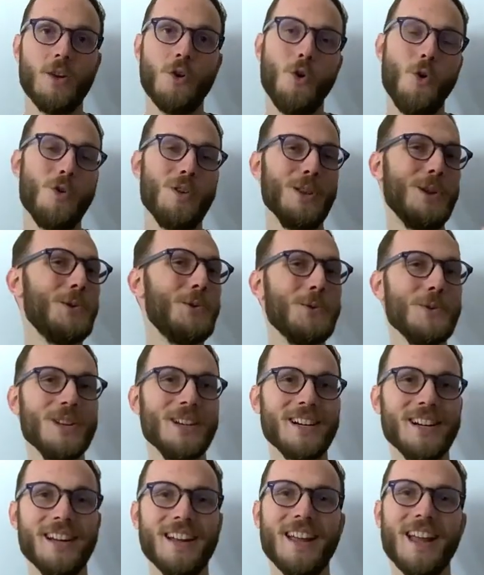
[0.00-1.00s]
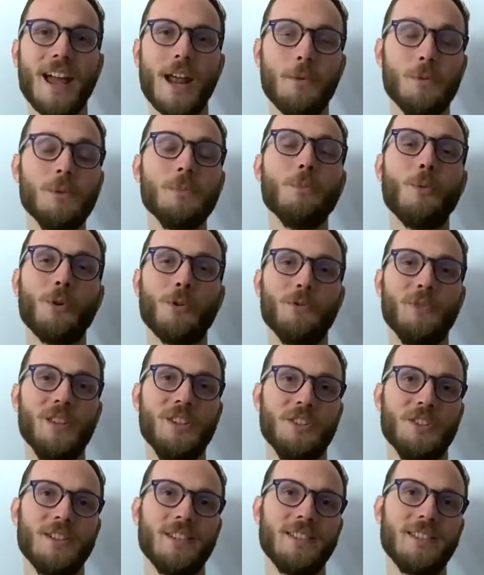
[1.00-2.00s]
only cooler and with more
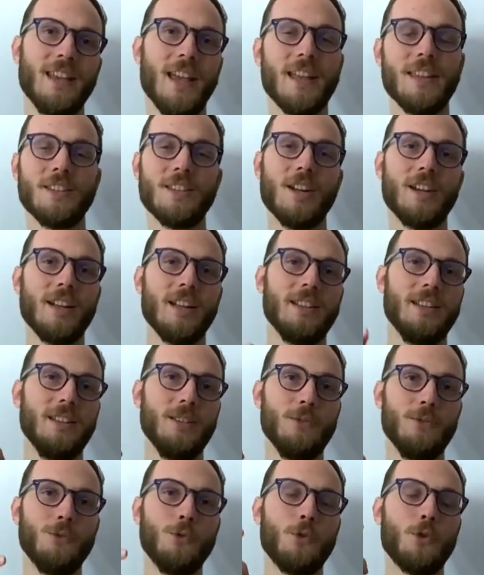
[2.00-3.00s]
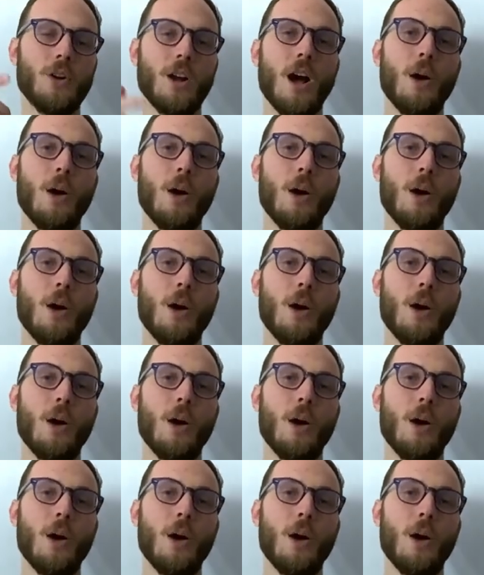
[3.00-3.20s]
features and targeted for